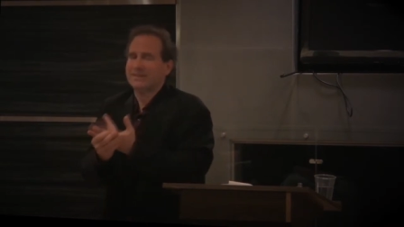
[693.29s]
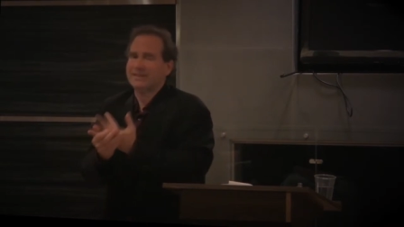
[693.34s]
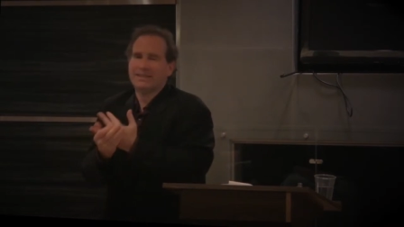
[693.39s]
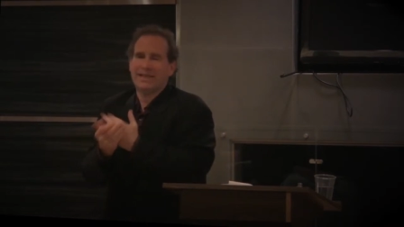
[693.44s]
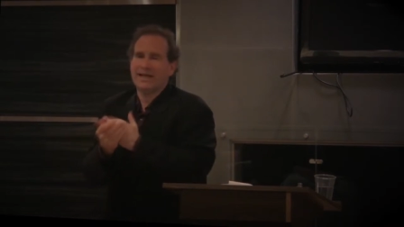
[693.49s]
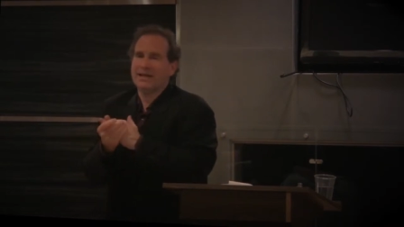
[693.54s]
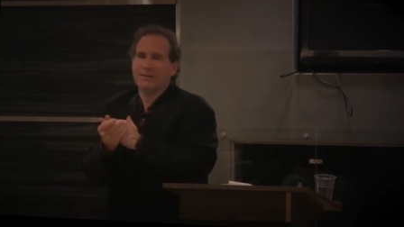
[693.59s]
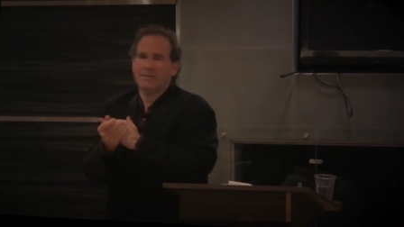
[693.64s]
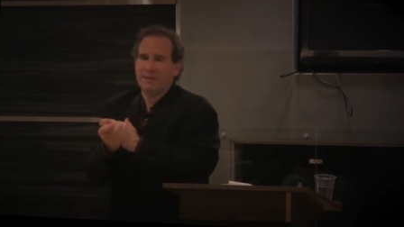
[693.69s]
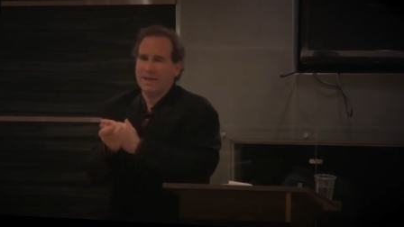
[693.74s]

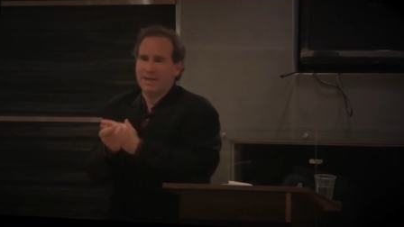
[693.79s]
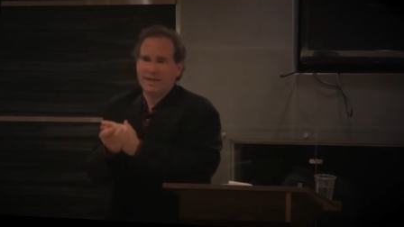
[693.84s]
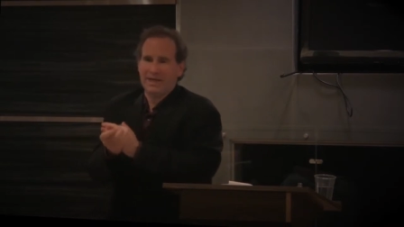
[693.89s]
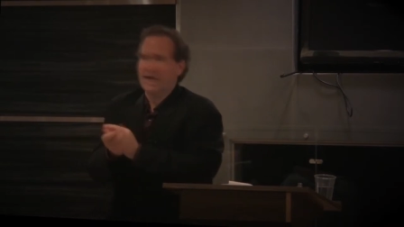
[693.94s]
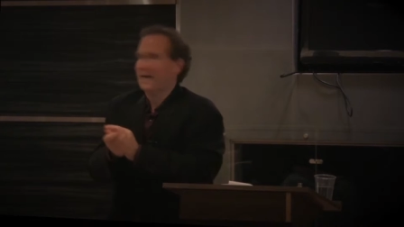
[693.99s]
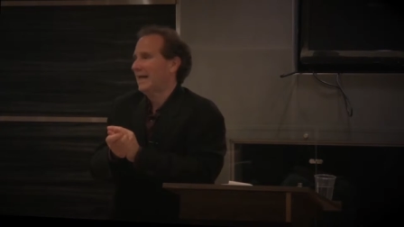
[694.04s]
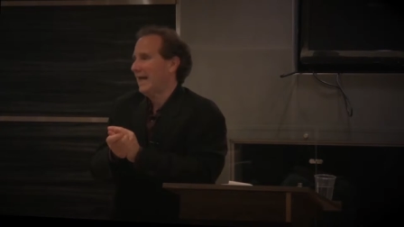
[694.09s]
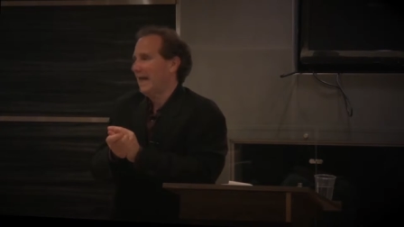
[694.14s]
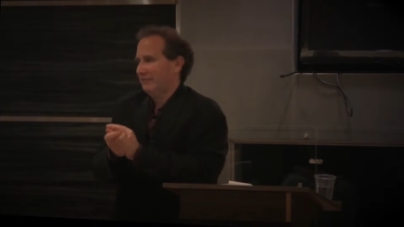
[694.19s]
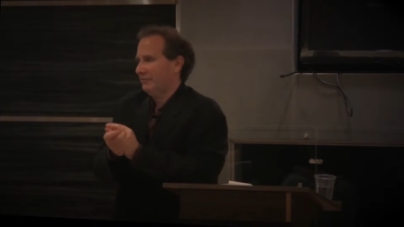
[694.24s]
they may
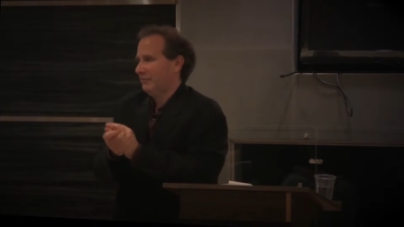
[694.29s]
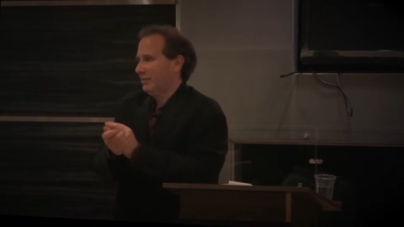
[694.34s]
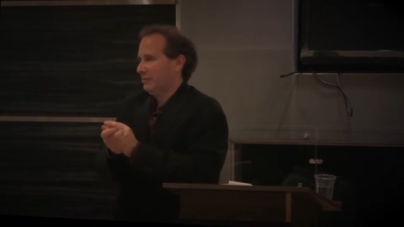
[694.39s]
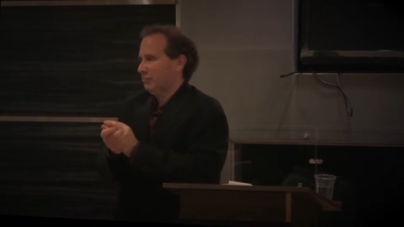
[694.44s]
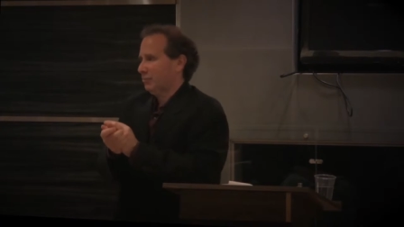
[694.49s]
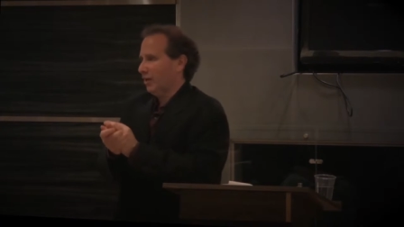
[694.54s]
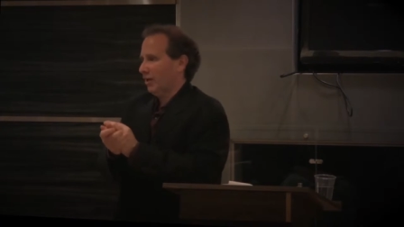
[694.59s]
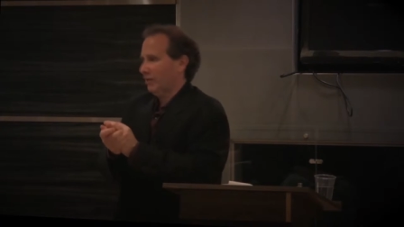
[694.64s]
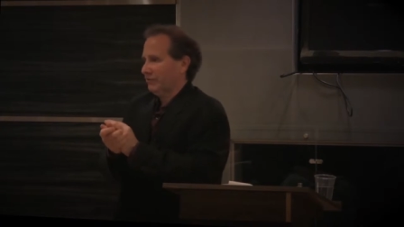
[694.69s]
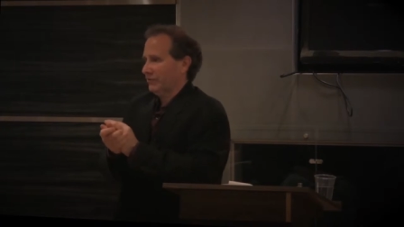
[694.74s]
not have any
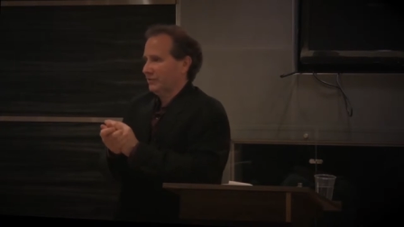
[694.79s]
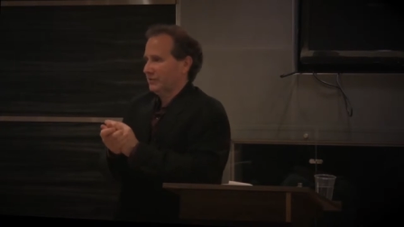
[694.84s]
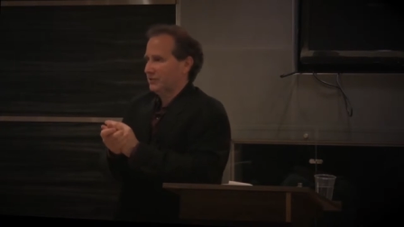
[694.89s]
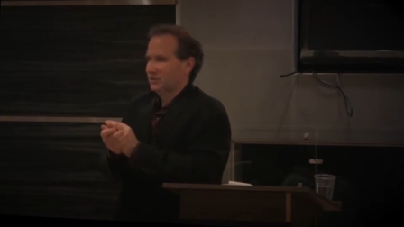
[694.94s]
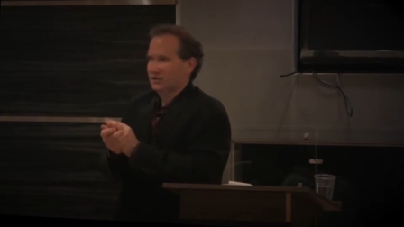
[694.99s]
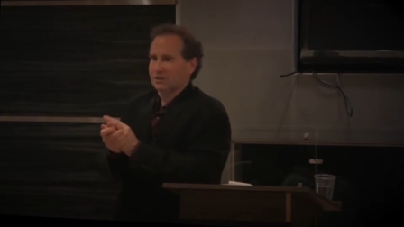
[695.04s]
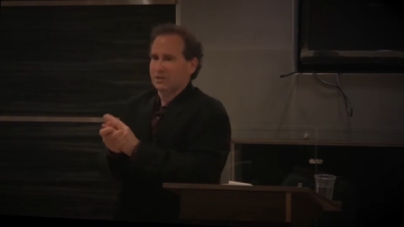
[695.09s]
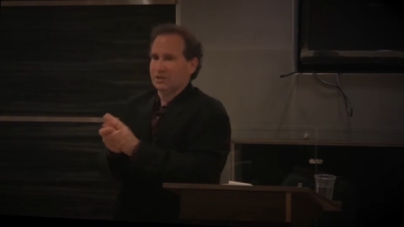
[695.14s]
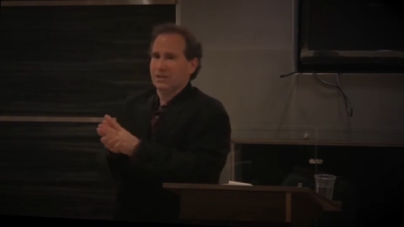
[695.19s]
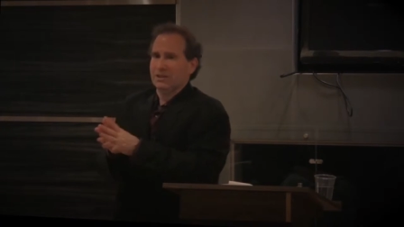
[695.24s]

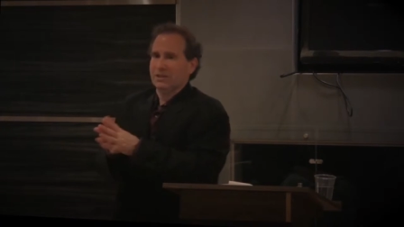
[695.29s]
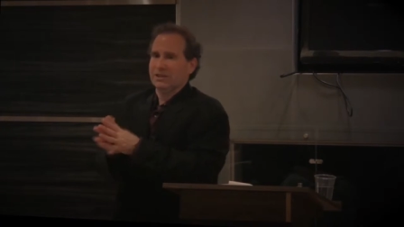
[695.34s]
profits.